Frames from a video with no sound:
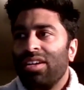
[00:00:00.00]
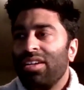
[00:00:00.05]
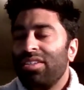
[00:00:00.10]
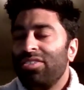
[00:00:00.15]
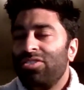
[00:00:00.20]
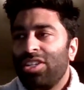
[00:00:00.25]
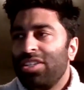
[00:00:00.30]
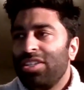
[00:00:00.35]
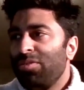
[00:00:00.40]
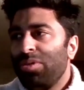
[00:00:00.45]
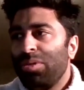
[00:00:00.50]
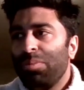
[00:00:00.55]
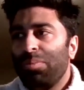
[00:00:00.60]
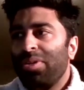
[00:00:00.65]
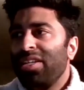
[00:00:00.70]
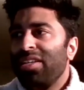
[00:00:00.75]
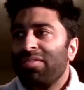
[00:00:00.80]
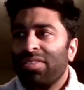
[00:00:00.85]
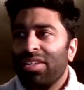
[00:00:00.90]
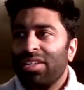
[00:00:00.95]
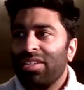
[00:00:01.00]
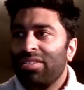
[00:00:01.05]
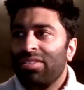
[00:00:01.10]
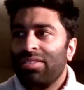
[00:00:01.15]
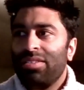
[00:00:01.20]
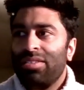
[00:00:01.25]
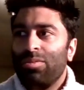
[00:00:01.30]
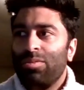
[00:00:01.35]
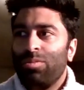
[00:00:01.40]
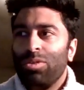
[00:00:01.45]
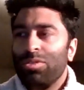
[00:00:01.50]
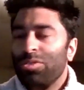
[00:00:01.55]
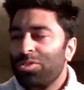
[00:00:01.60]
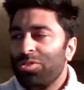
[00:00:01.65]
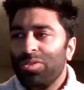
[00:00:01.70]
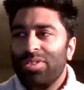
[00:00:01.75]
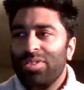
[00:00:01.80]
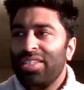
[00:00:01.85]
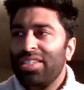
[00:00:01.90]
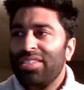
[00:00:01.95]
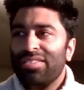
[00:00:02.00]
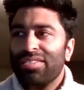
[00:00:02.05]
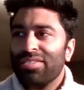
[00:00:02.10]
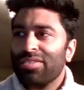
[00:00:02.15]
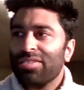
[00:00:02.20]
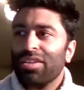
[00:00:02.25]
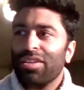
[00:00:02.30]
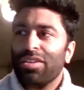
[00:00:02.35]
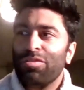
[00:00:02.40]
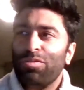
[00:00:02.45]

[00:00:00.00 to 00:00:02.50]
I genuinely believe like 1 or 2 seasons ago,